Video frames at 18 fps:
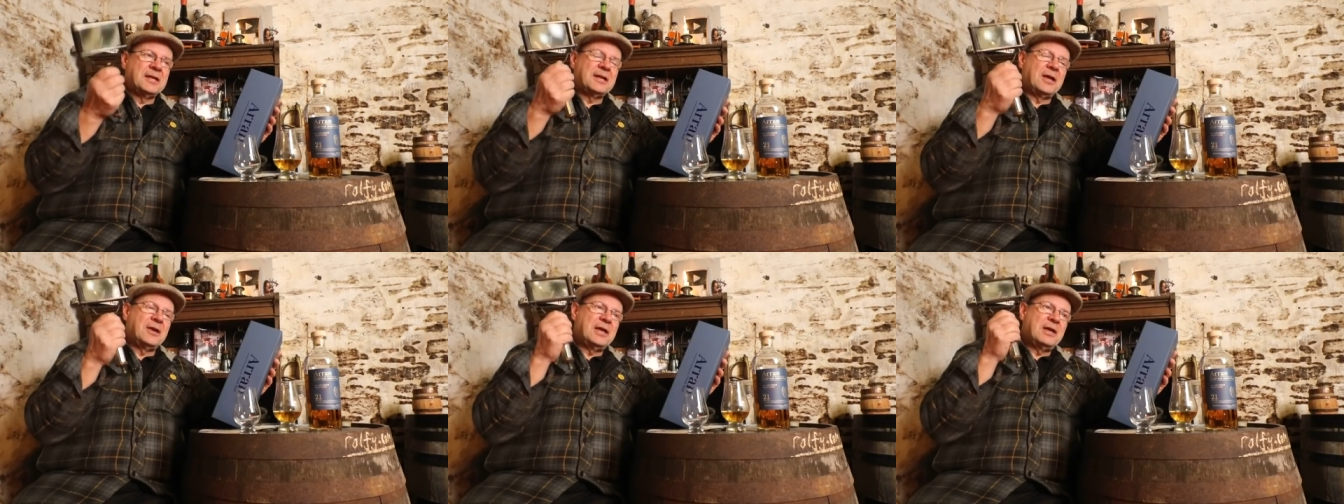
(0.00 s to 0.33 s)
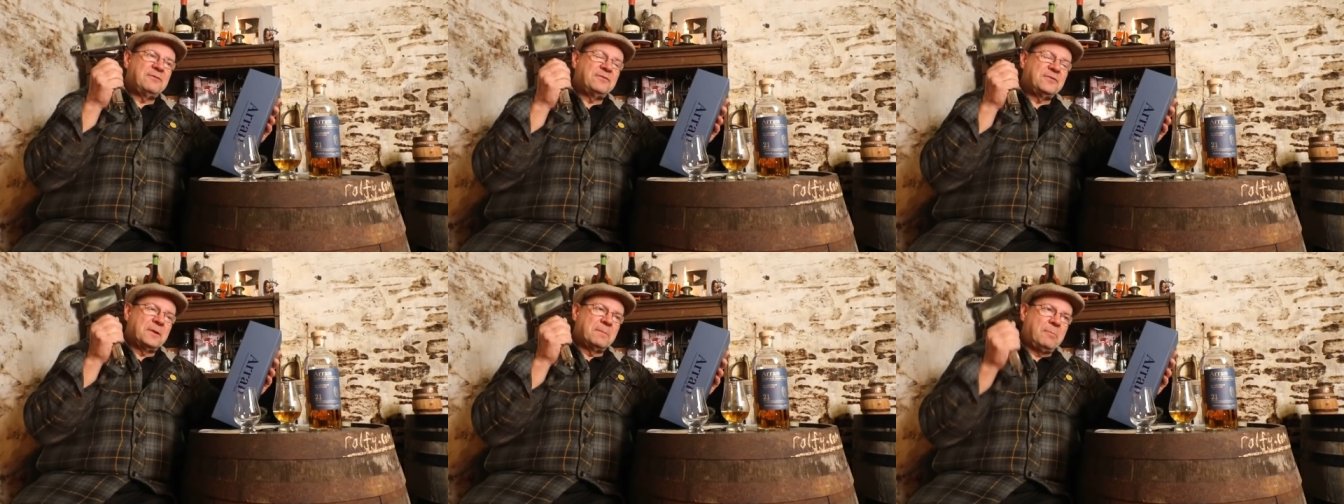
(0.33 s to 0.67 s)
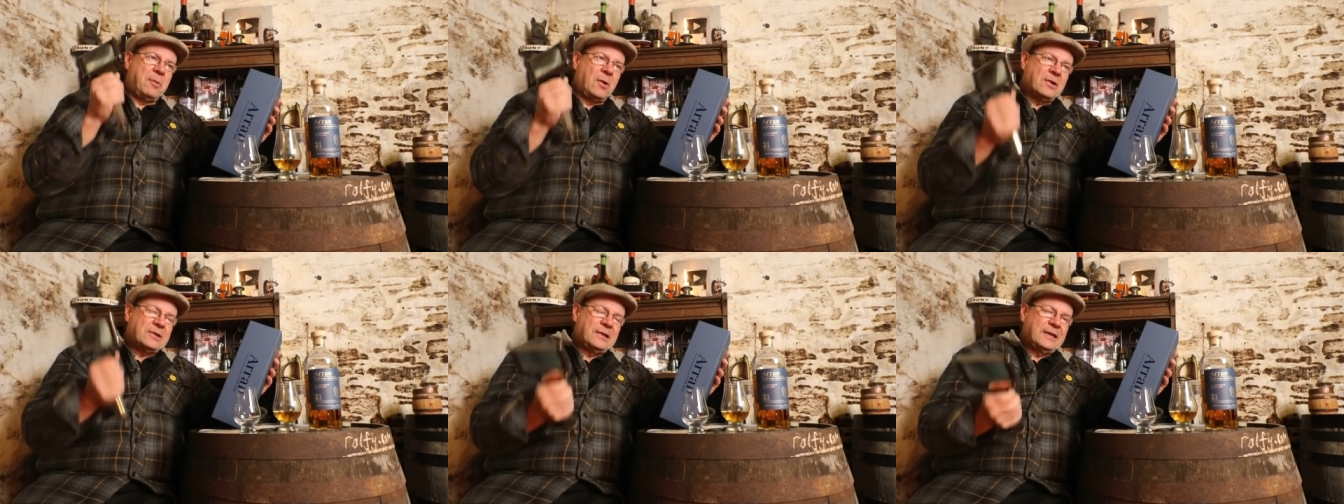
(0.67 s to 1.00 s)
Now, if they're
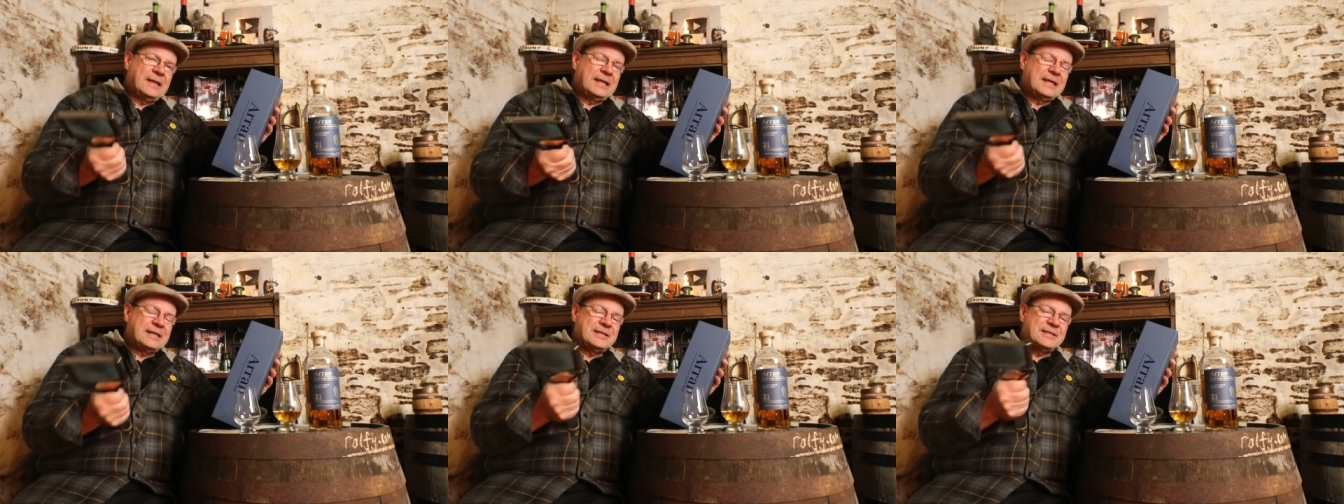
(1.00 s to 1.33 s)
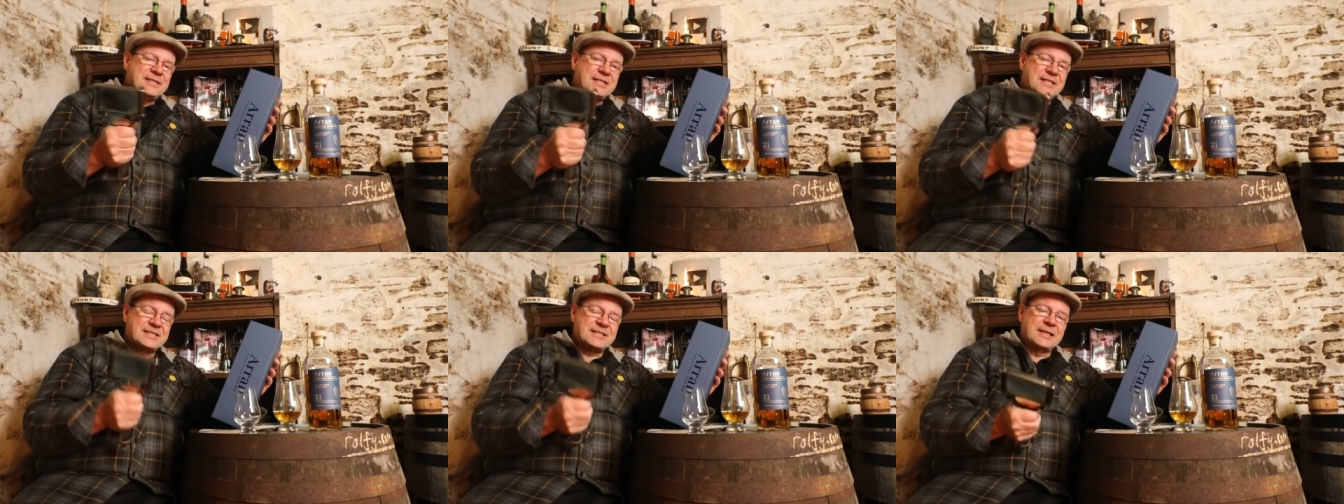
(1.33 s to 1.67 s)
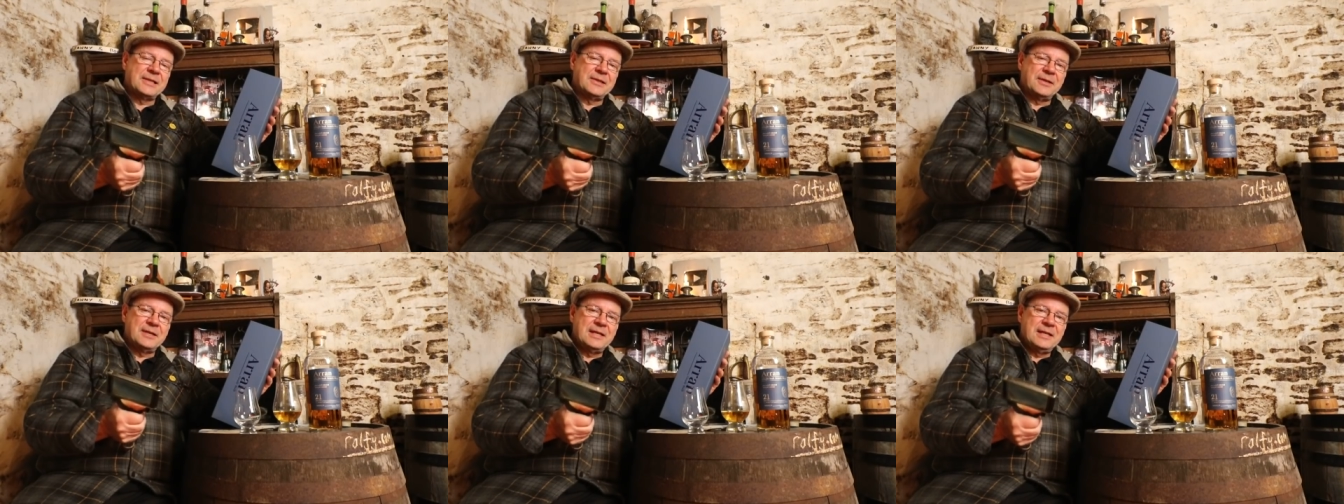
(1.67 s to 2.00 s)
bottling at the
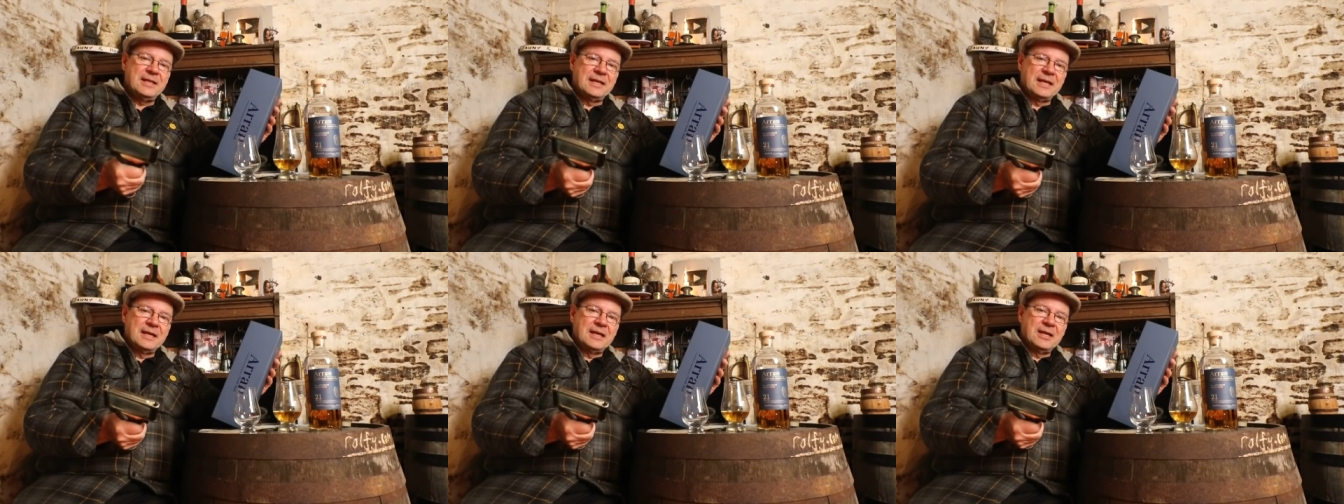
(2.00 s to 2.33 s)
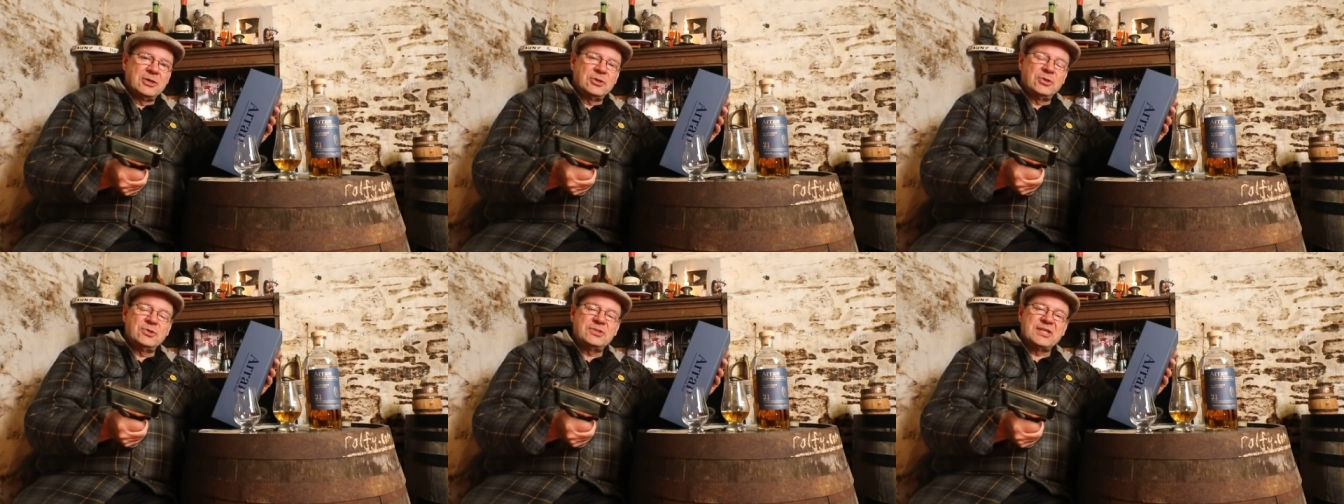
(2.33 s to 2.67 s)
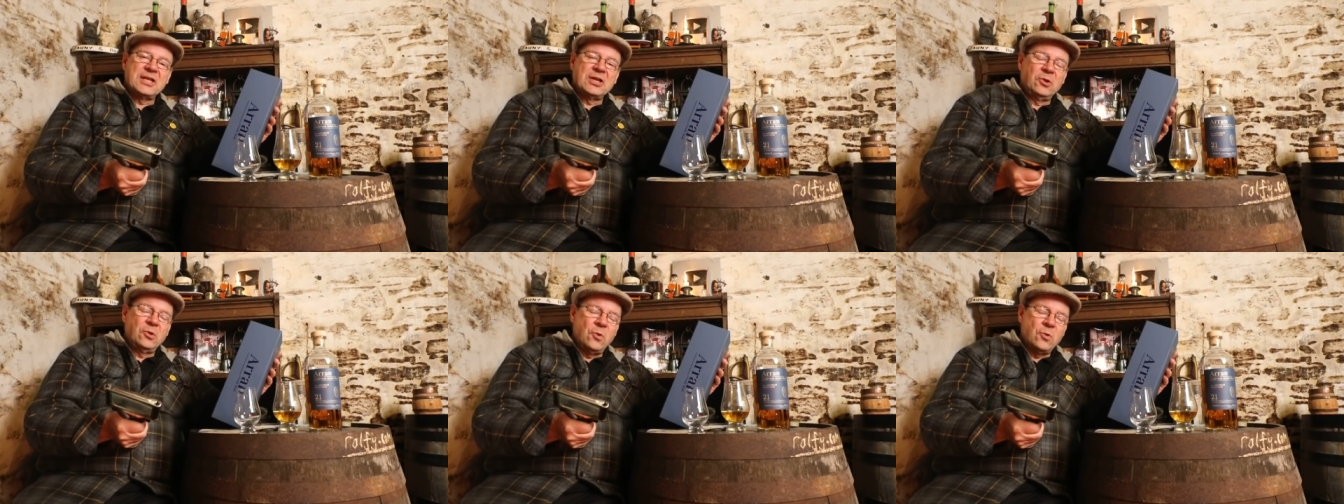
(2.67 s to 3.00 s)
distillery
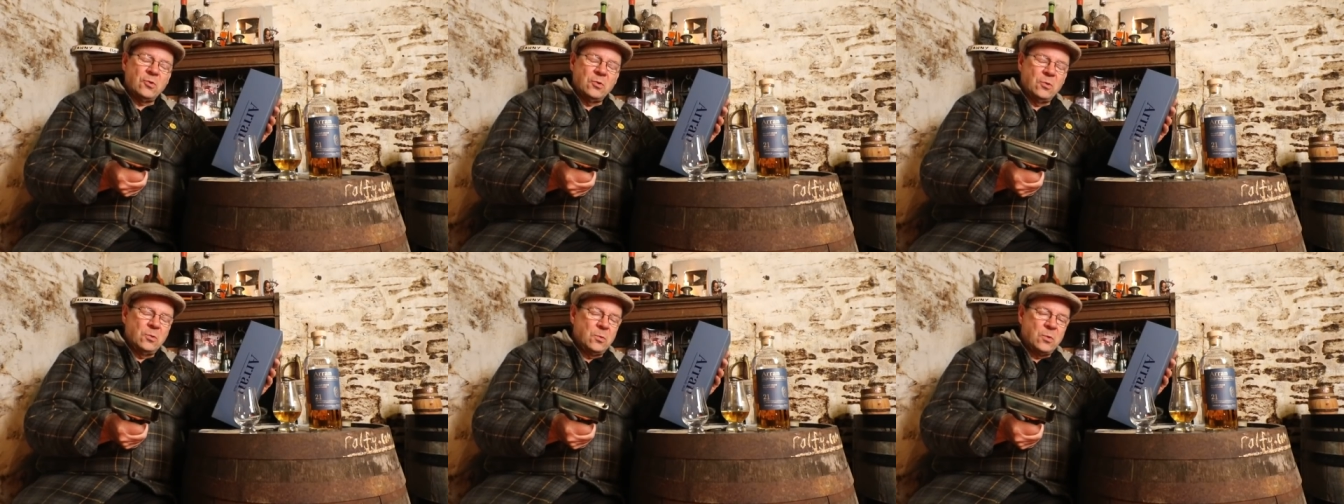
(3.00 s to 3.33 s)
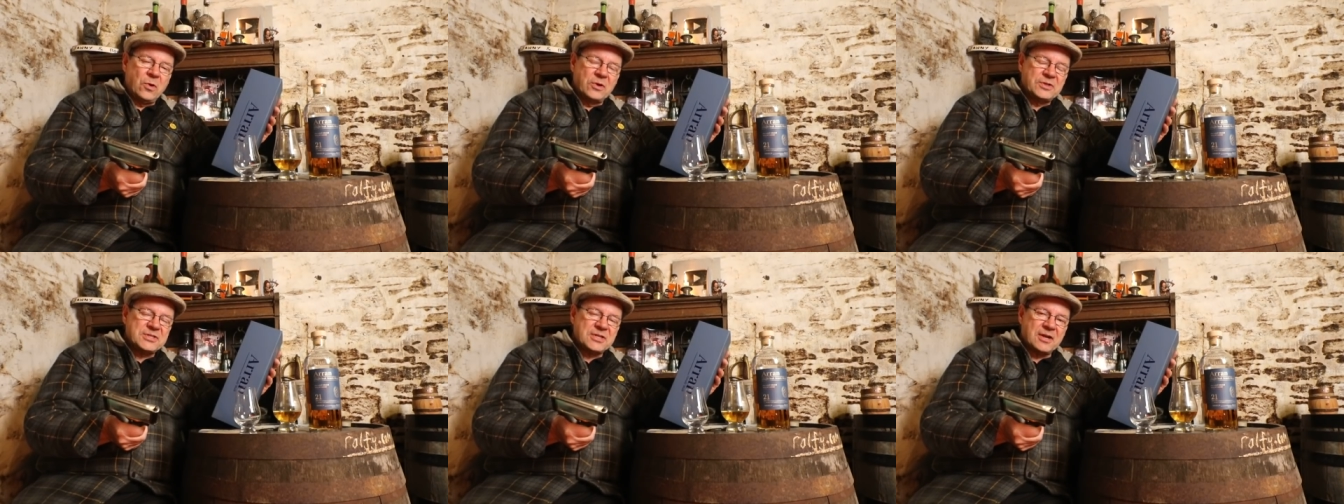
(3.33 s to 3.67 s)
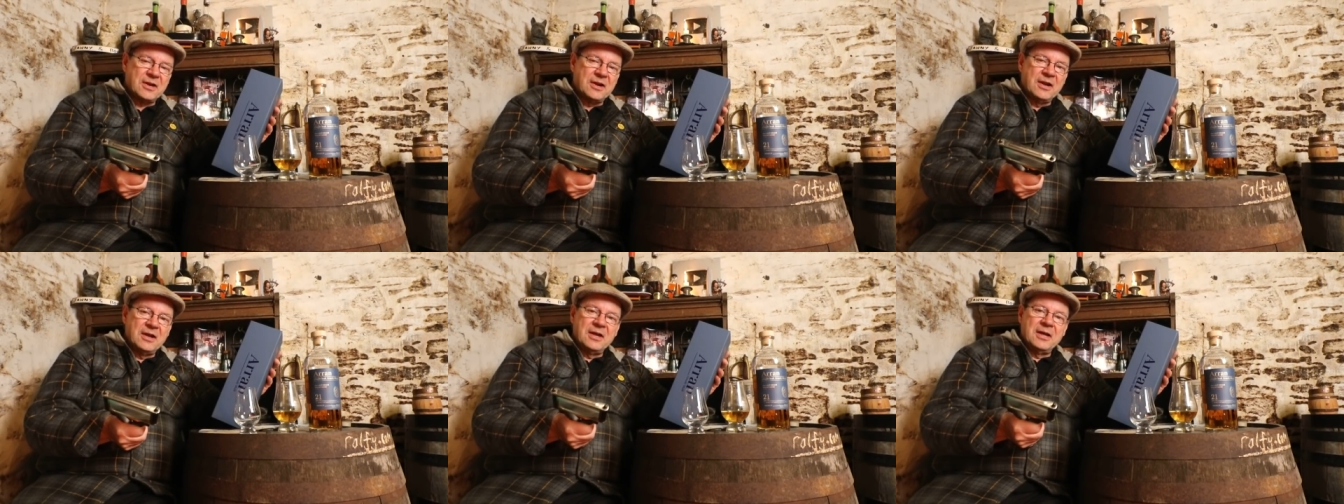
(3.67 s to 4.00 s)
using local
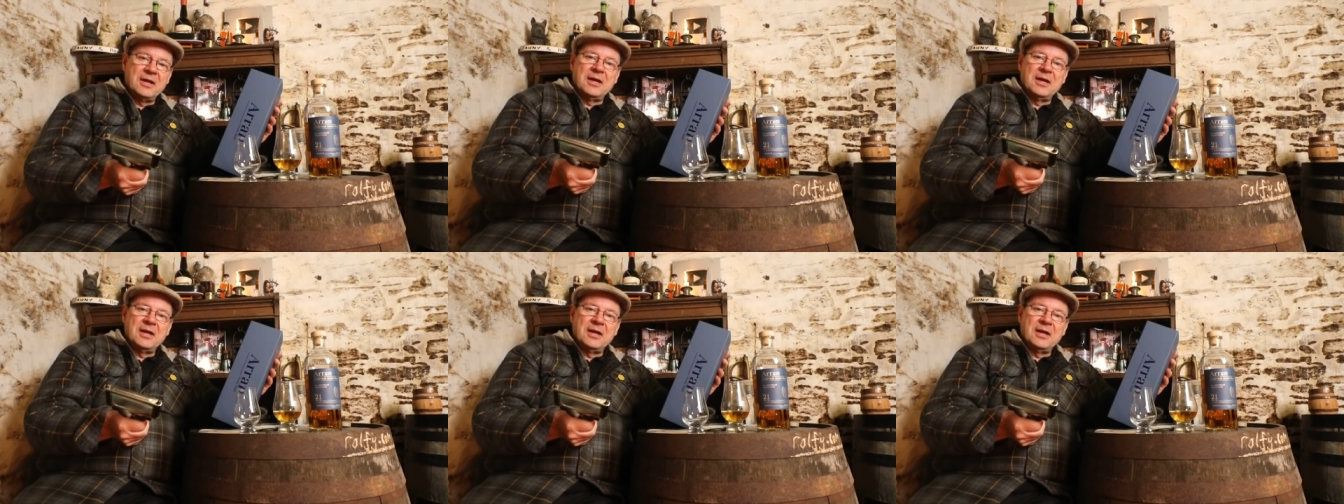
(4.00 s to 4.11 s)
water,